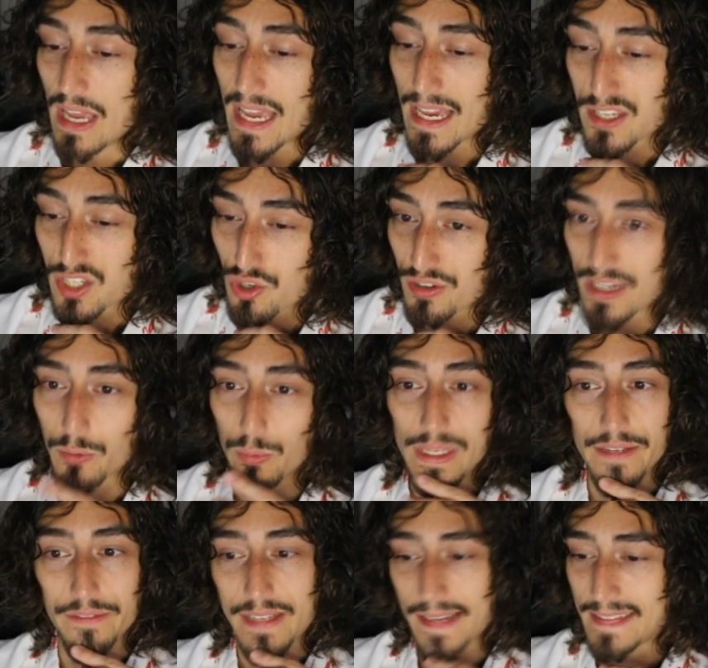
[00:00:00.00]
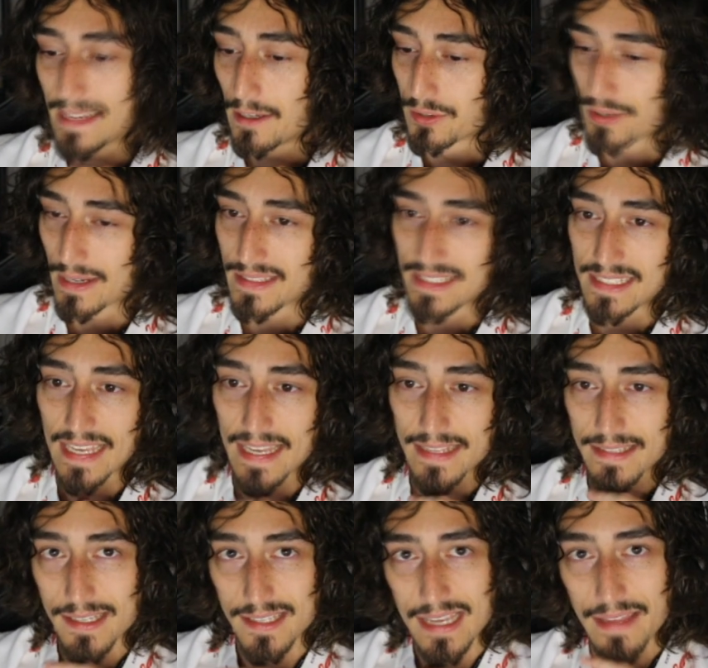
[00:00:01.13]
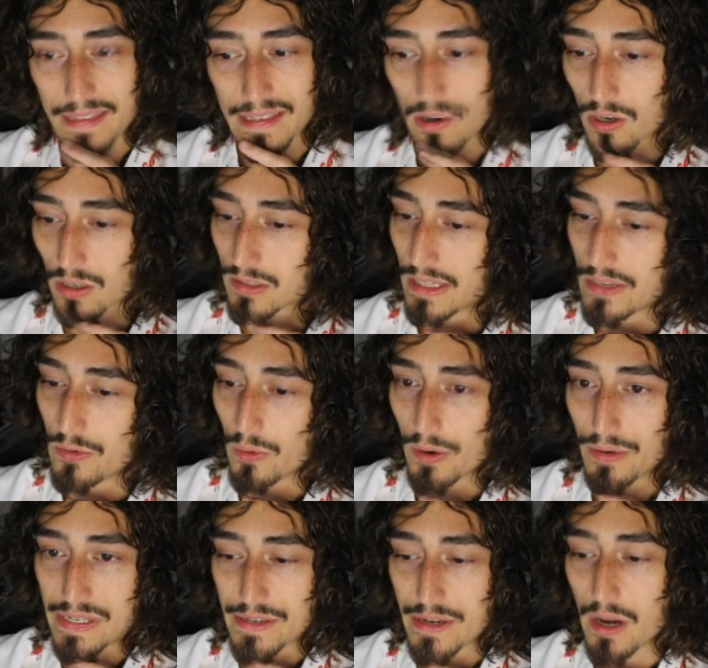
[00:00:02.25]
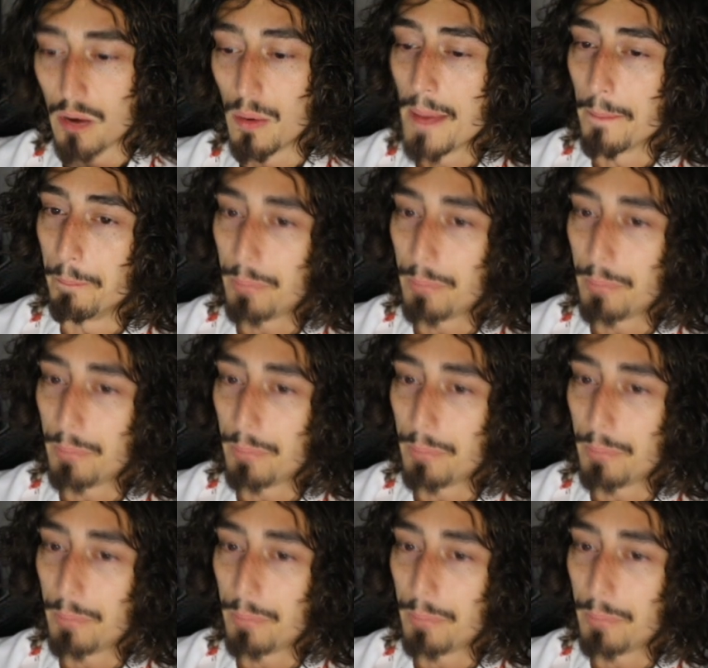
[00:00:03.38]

Extra deck, we've got the Elder Entity Entis and the Arclight, you already know.